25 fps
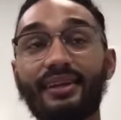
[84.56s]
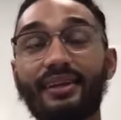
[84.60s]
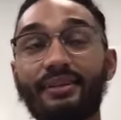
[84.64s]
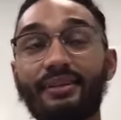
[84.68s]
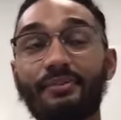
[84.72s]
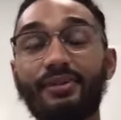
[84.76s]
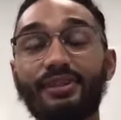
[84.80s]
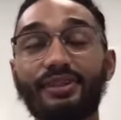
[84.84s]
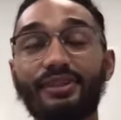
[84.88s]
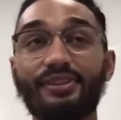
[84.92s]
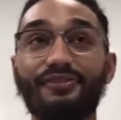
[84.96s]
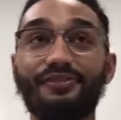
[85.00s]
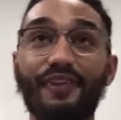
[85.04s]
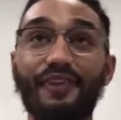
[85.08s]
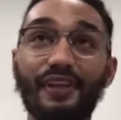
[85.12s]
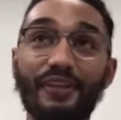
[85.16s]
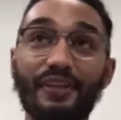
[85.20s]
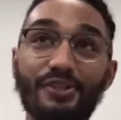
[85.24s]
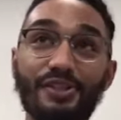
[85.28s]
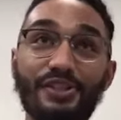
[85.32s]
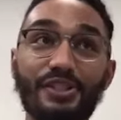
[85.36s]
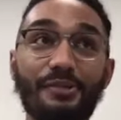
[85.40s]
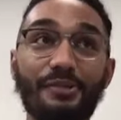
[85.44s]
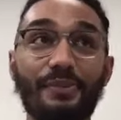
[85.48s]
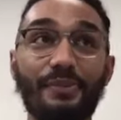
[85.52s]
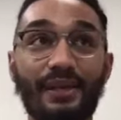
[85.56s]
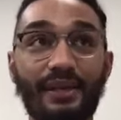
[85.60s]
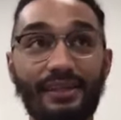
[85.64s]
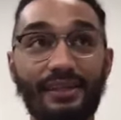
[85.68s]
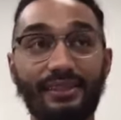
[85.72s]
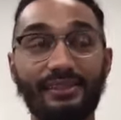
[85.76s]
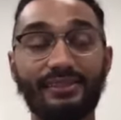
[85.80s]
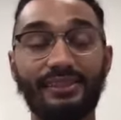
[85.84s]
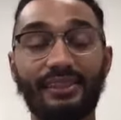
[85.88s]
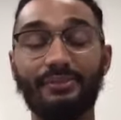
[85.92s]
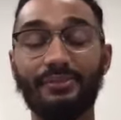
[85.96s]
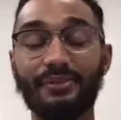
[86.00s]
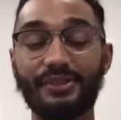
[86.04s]
well, a fellowship and a
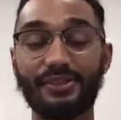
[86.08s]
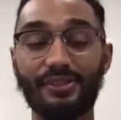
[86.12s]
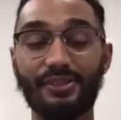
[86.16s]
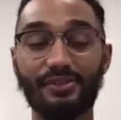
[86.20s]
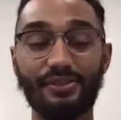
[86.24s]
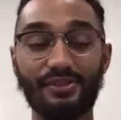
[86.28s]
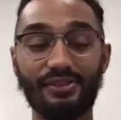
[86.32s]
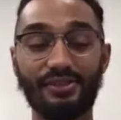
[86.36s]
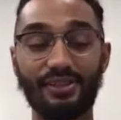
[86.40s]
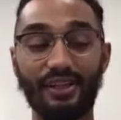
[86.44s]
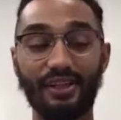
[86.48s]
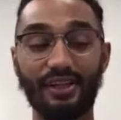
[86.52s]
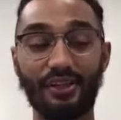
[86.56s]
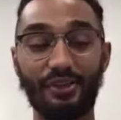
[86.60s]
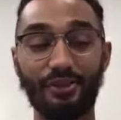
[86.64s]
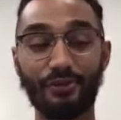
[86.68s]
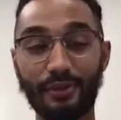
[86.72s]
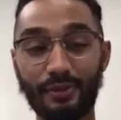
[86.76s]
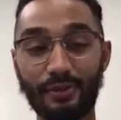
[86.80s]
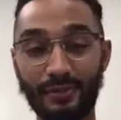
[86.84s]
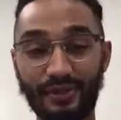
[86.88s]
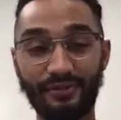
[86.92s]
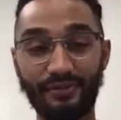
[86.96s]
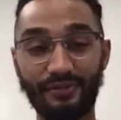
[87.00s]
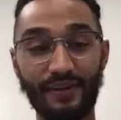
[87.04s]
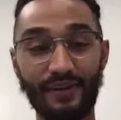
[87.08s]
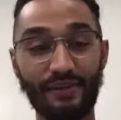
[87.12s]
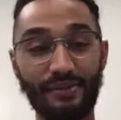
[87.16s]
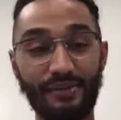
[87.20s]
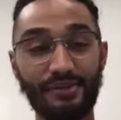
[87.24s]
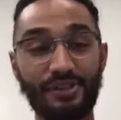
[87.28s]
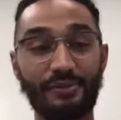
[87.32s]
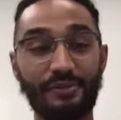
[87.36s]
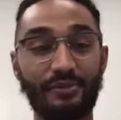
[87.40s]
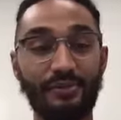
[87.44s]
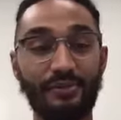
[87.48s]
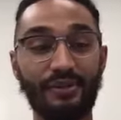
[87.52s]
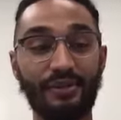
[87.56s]
summit. So there's like a three-week
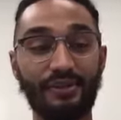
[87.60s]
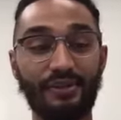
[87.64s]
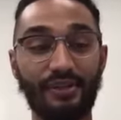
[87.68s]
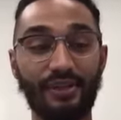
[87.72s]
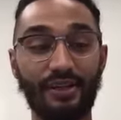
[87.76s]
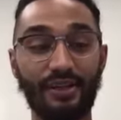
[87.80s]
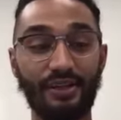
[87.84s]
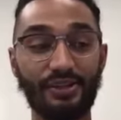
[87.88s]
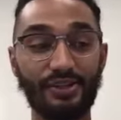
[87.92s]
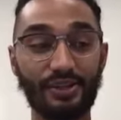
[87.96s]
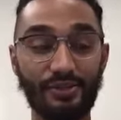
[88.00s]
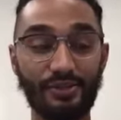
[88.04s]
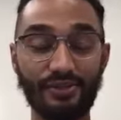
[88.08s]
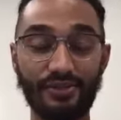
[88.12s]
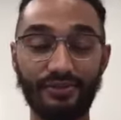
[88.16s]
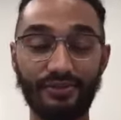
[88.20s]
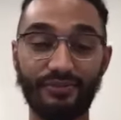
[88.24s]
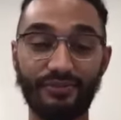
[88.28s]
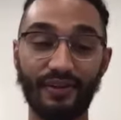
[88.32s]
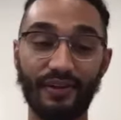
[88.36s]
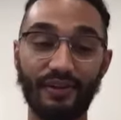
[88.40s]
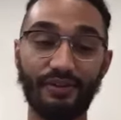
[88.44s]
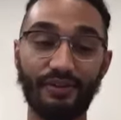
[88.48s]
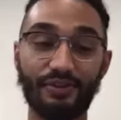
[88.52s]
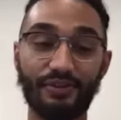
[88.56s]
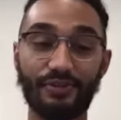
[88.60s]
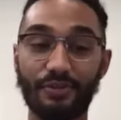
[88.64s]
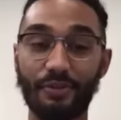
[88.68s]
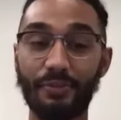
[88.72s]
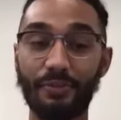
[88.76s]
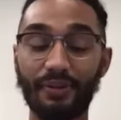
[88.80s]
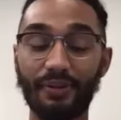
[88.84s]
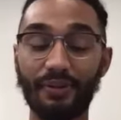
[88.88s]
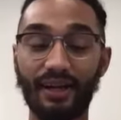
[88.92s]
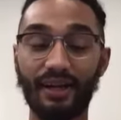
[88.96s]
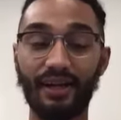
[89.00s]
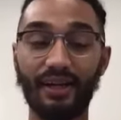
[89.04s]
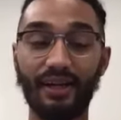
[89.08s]
fellowship with uh, chosen fellows who
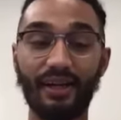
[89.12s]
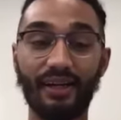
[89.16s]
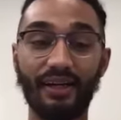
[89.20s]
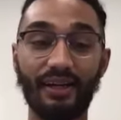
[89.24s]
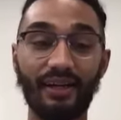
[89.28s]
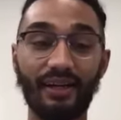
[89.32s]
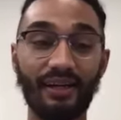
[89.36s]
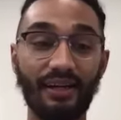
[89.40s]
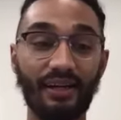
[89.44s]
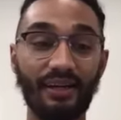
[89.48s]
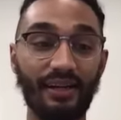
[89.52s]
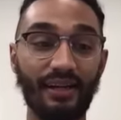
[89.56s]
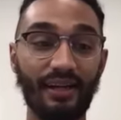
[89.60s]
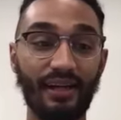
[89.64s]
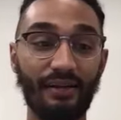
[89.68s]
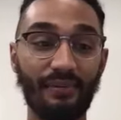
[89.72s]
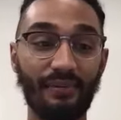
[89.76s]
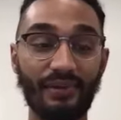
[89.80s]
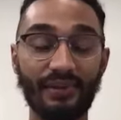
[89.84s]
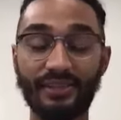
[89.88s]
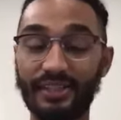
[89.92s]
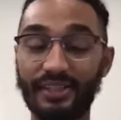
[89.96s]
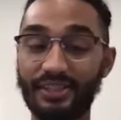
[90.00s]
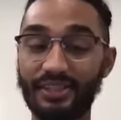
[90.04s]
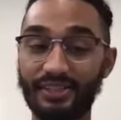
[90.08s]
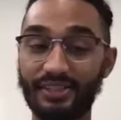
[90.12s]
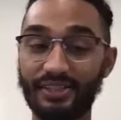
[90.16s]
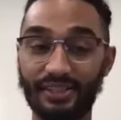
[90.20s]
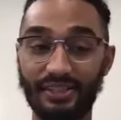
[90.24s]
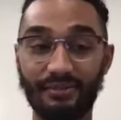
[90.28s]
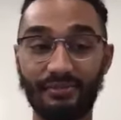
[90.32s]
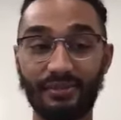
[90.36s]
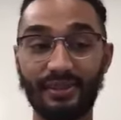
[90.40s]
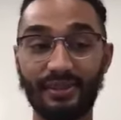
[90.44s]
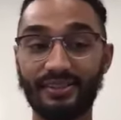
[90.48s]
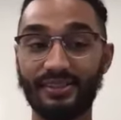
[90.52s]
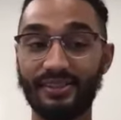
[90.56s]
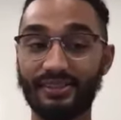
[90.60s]
apply and we teach them
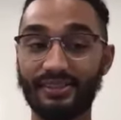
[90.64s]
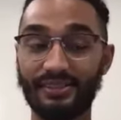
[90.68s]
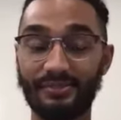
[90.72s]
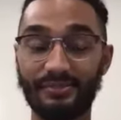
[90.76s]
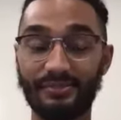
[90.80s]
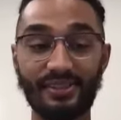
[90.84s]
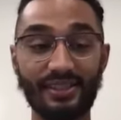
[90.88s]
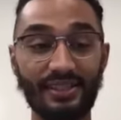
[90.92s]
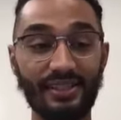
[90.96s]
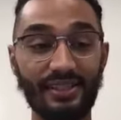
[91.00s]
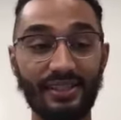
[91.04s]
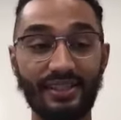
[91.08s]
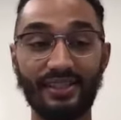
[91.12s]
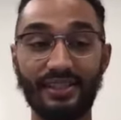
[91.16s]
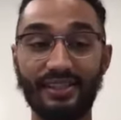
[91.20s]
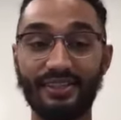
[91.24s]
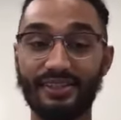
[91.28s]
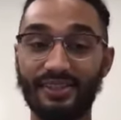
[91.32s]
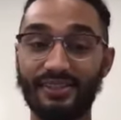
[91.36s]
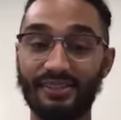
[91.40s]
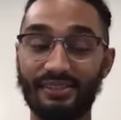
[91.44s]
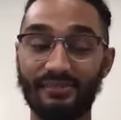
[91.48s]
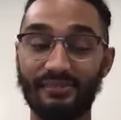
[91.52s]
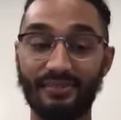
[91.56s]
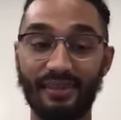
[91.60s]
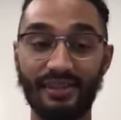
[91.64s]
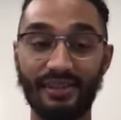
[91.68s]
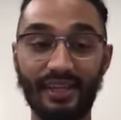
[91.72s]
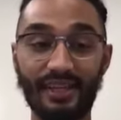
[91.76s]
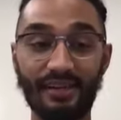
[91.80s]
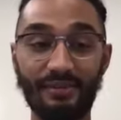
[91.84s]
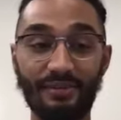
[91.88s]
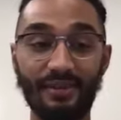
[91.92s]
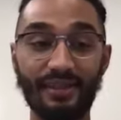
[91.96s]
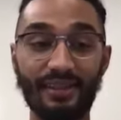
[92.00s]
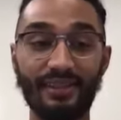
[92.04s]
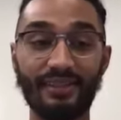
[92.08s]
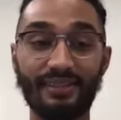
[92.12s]
like systems thinking and system
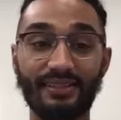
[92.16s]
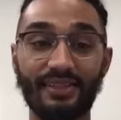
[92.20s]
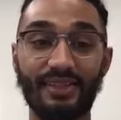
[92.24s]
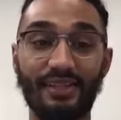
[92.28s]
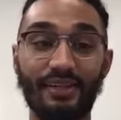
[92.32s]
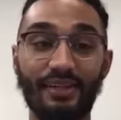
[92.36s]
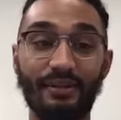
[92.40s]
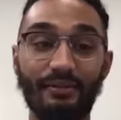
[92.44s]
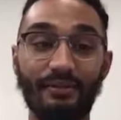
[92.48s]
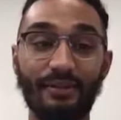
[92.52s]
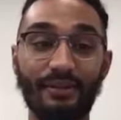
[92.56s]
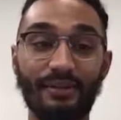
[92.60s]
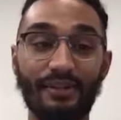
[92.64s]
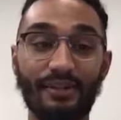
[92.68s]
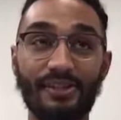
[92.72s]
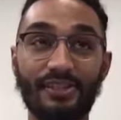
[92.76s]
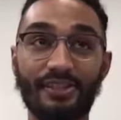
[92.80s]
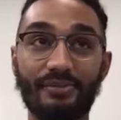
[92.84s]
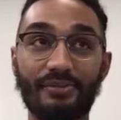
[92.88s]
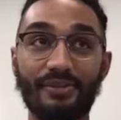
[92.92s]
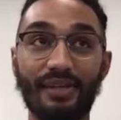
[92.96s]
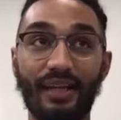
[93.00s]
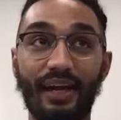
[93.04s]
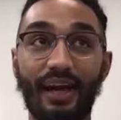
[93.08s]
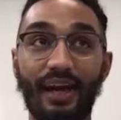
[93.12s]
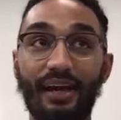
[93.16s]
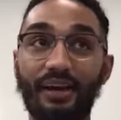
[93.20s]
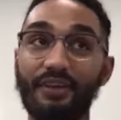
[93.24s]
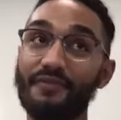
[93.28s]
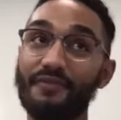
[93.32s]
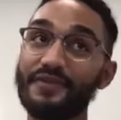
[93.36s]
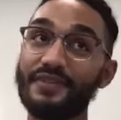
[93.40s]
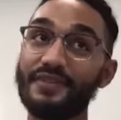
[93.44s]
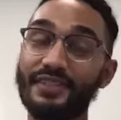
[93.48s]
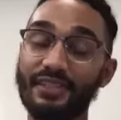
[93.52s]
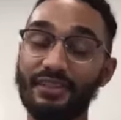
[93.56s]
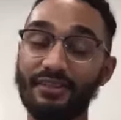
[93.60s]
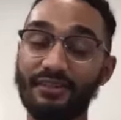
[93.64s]
dynamics um, and teach them like how to
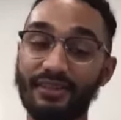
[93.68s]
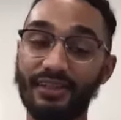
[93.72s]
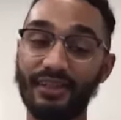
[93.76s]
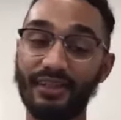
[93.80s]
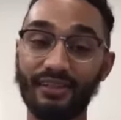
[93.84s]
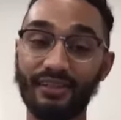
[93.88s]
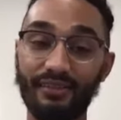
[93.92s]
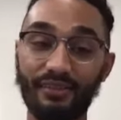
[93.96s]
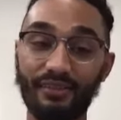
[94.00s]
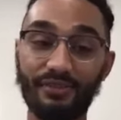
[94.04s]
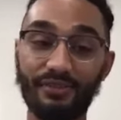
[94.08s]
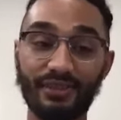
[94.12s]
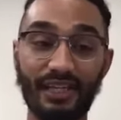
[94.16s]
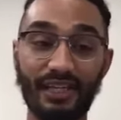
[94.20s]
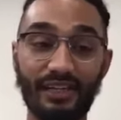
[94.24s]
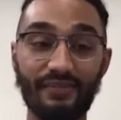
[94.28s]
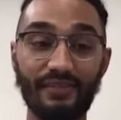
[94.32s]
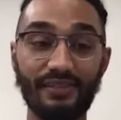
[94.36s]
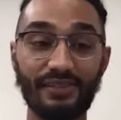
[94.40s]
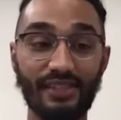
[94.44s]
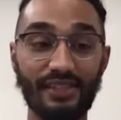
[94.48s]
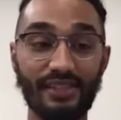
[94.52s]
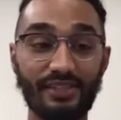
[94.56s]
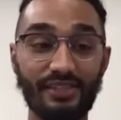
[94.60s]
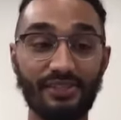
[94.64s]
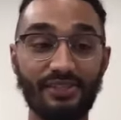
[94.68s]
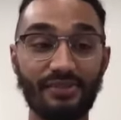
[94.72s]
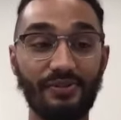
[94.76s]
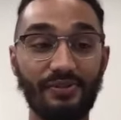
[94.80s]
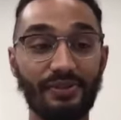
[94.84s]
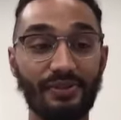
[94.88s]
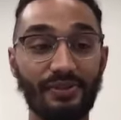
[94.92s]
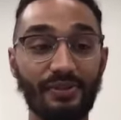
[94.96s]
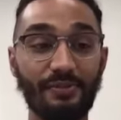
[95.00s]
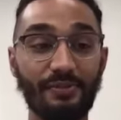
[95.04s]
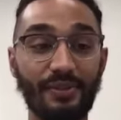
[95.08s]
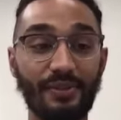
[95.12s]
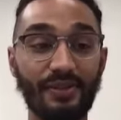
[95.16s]
facilitate those conversations with
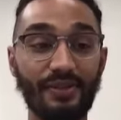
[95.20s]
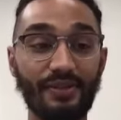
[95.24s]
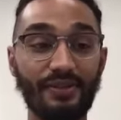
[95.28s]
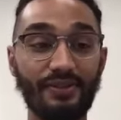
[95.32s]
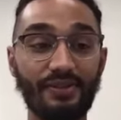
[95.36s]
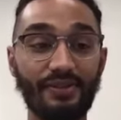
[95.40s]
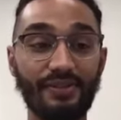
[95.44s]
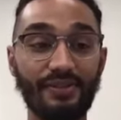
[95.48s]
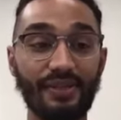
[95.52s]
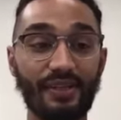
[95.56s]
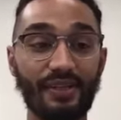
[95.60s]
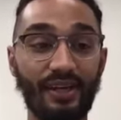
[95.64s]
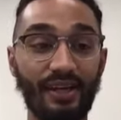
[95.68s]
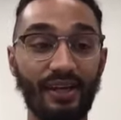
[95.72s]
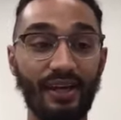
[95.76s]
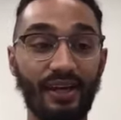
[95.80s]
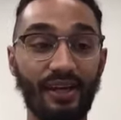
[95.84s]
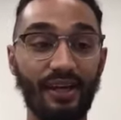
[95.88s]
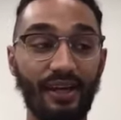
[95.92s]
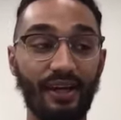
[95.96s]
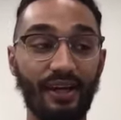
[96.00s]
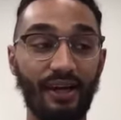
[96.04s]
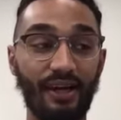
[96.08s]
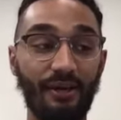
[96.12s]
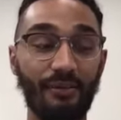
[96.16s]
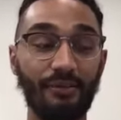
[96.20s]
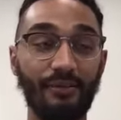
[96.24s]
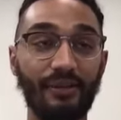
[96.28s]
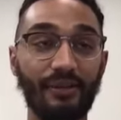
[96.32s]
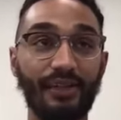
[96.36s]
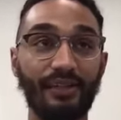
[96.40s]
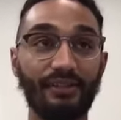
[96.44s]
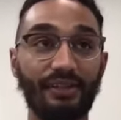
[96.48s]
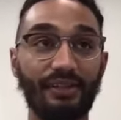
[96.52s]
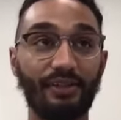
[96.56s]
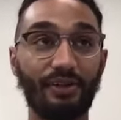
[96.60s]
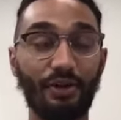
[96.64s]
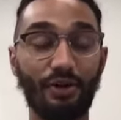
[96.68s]
their peers um, then
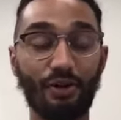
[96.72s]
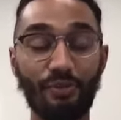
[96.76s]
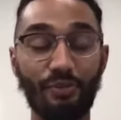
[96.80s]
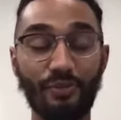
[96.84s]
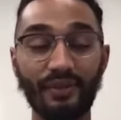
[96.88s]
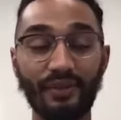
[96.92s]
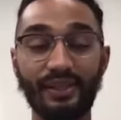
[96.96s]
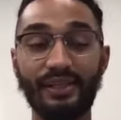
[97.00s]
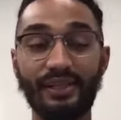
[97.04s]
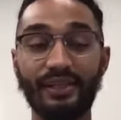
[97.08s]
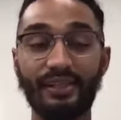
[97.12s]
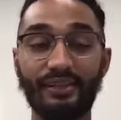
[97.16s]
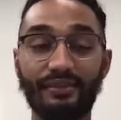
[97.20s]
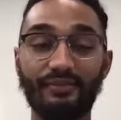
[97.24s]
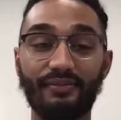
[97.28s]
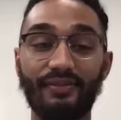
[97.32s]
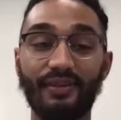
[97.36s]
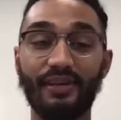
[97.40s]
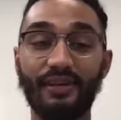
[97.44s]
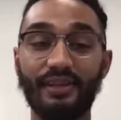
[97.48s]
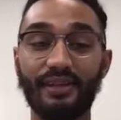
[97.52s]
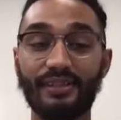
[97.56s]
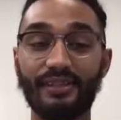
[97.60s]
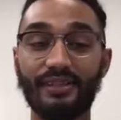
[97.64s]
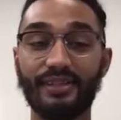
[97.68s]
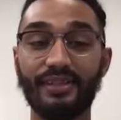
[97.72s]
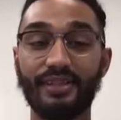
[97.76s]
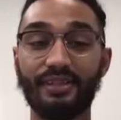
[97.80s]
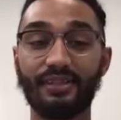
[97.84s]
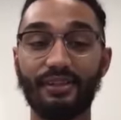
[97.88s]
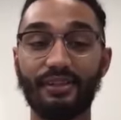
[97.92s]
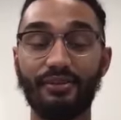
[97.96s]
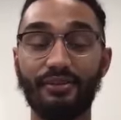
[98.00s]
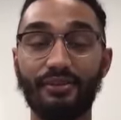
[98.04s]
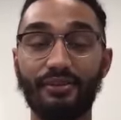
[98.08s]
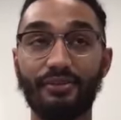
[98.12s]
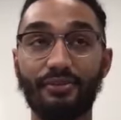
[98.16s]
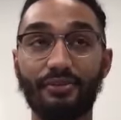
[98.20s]
like the culminating event is like a
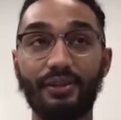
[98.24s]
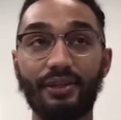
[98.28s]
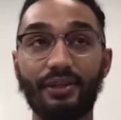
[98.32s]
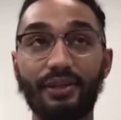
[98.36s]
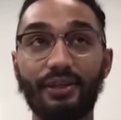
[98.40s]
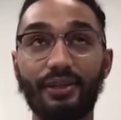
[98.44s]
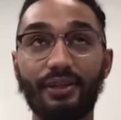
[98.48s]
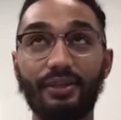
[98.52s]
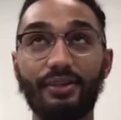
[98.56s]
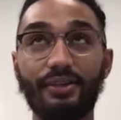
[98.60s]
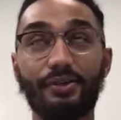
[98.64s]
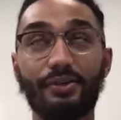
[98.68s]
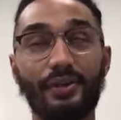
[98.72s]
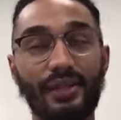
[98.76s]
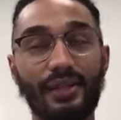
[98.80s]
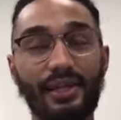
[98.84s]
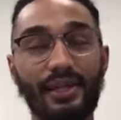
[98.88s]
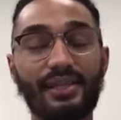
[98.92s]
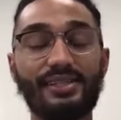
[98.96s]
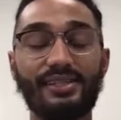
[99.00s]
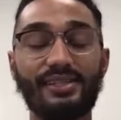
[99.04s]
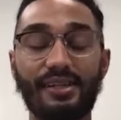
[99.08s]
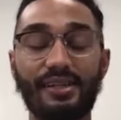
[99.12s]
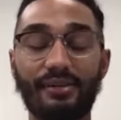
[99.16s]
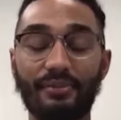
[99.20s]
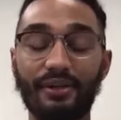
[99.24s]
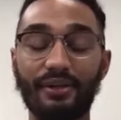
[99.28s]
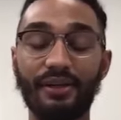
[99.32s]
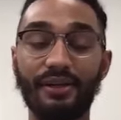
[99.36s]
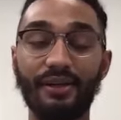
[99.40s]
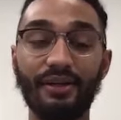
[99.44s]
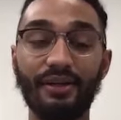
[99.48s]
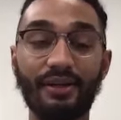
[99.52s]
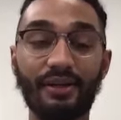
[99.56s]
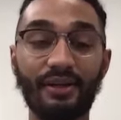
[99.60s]
three three day summit